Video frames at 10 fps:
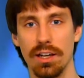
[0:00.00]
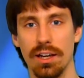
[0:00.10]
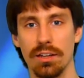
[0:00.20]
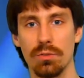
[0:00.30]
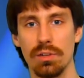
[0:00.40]

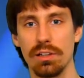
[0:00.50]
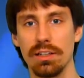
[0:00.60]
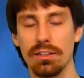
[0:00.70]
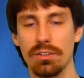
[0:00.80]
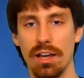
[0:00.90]
and you will
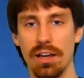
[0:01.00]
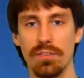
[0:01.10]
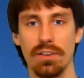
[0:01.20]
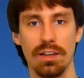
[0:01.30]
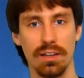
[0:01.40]
need to
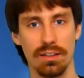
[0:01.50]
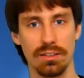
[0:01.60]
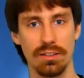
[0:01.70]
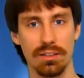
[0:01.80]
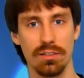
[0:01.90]
have the